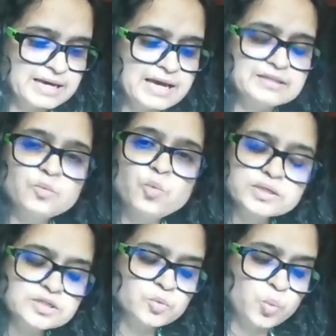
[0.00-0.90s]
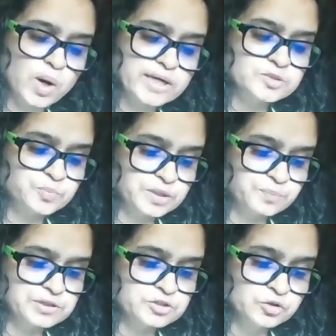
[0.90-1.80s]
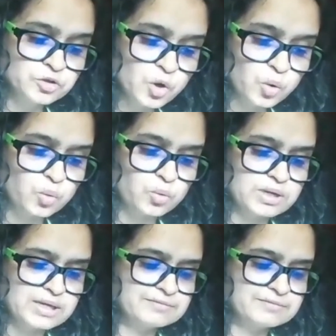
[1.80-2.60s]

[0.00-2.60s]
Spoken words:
and they wanted white people to know